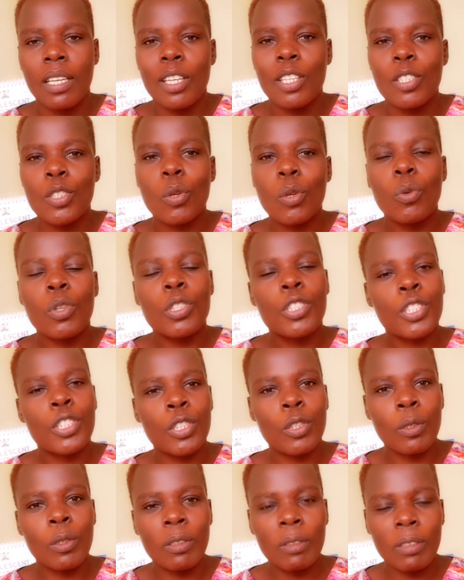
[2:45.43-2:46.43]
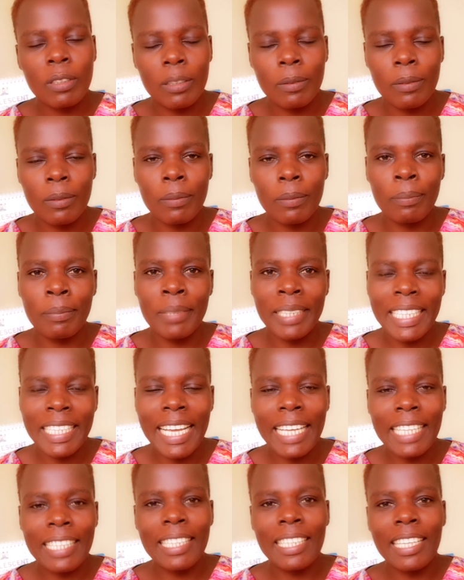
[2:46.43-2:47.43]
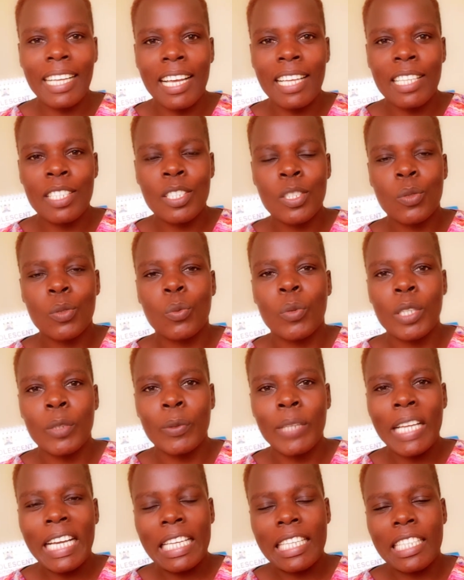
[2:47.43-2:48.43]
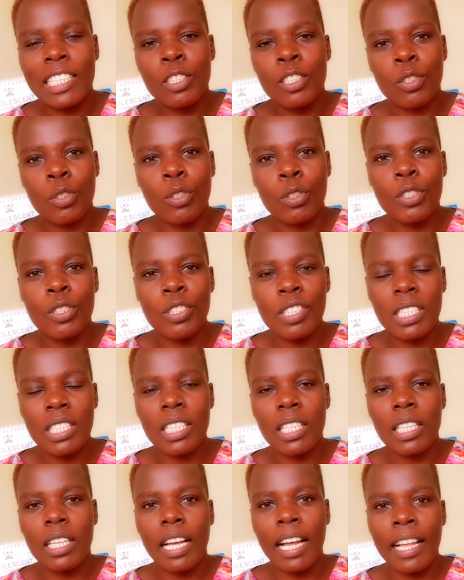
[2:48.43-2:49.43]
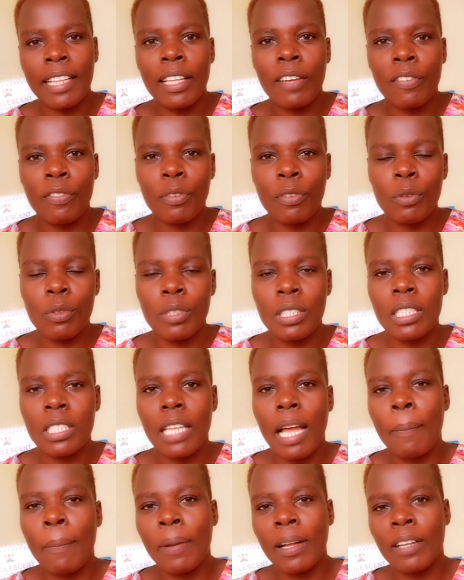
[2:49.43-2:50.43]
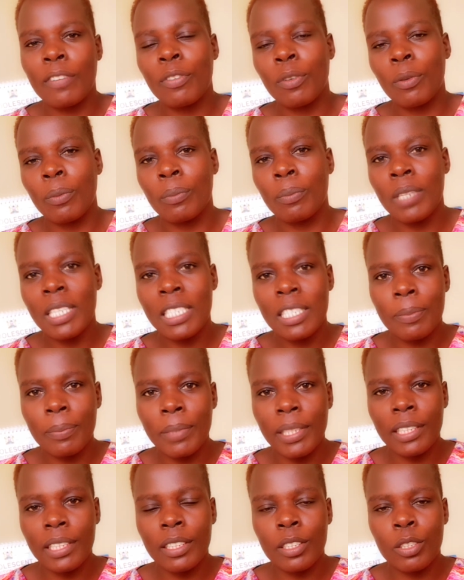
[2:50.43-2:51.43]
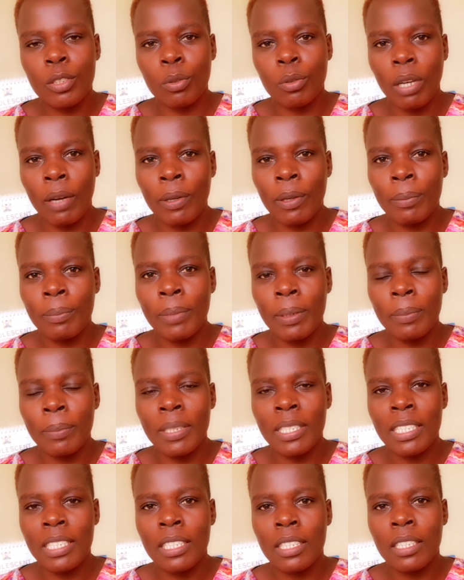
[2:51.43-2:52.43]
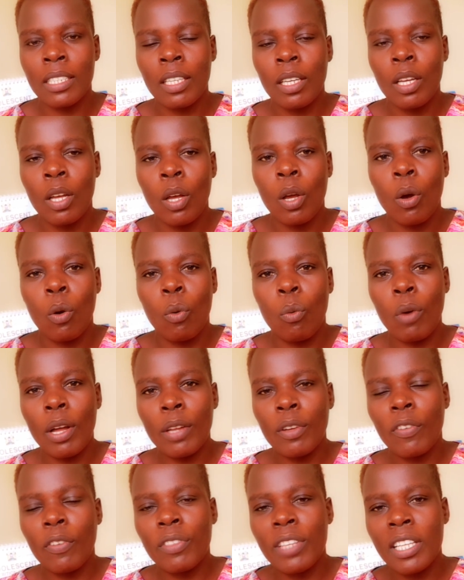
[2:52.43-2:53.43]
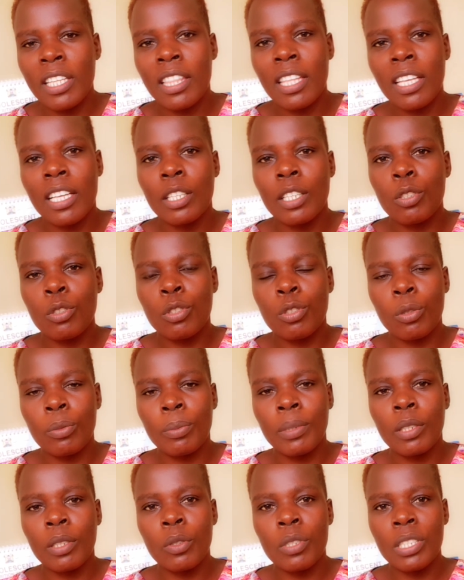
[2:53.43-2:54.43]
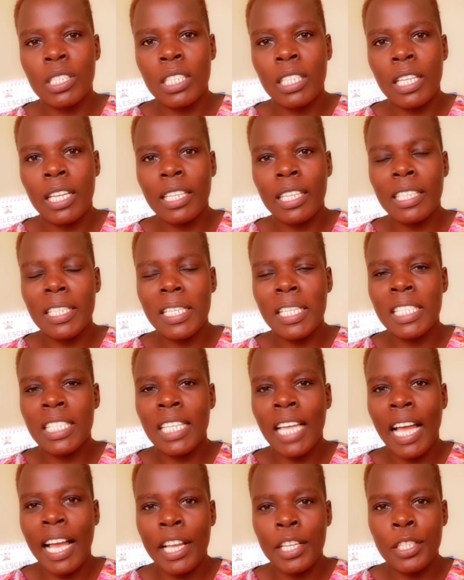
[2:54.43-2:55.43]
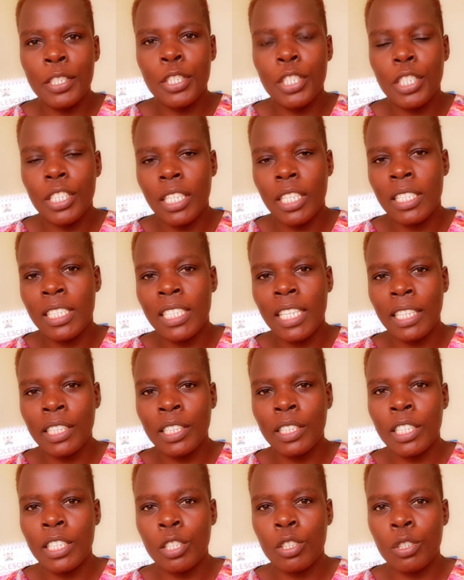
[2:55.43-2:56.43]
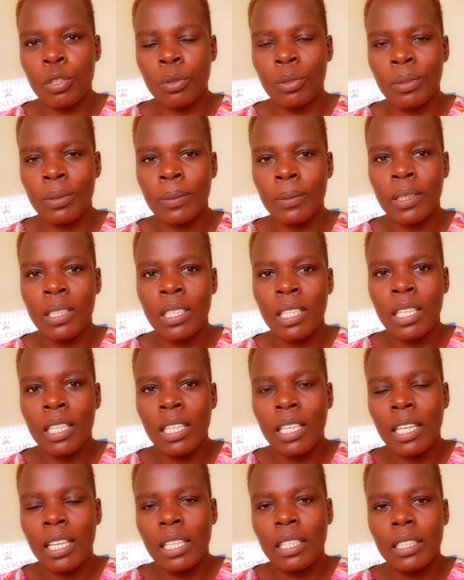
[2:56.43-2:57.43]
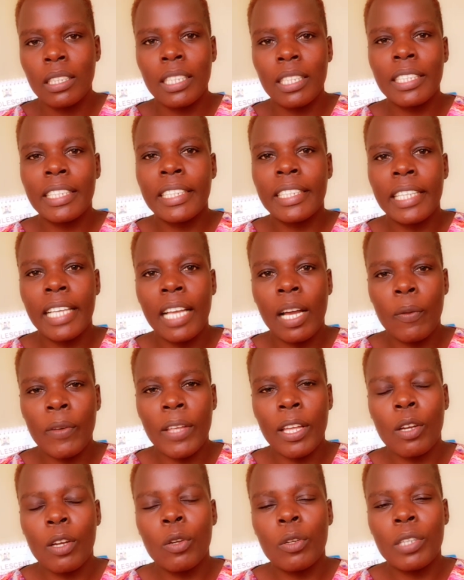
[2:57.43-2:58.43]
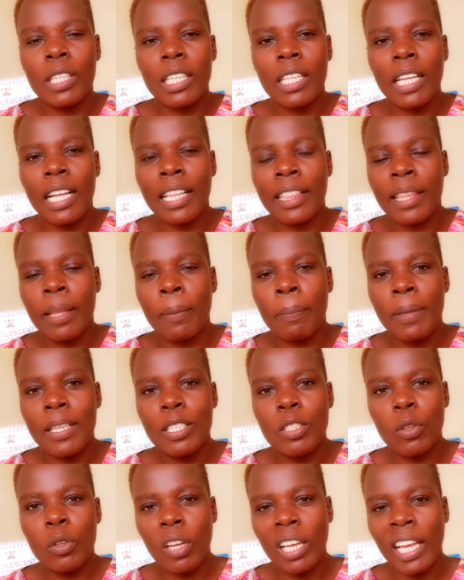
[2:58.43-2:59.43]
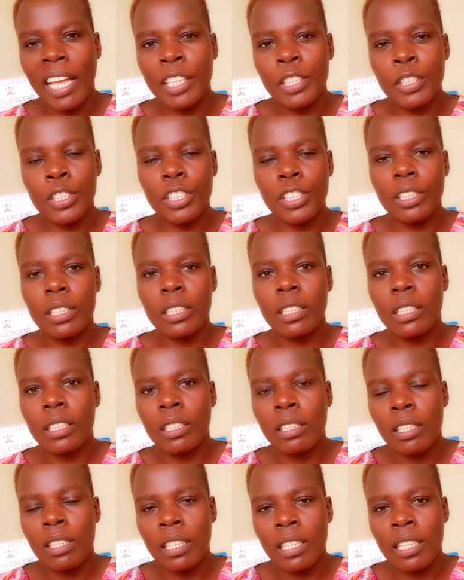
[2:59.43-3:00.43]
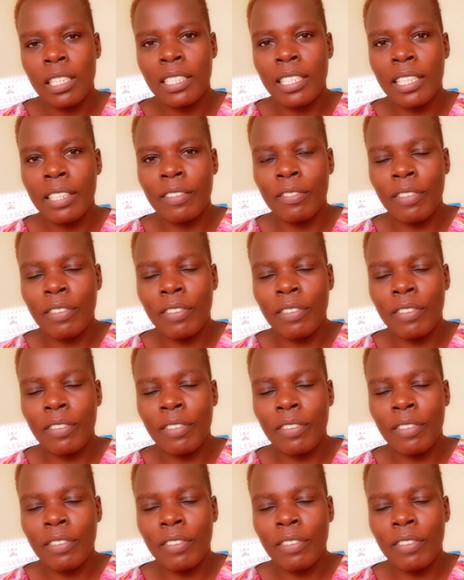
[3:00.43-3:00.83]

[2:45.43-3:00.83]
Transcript: So what should be guiding us when we are introducing other foods apart from breast milk to our babies? One of the things you should be considering is hygiene and sanitation. And here we are looking at the personal hygiene, the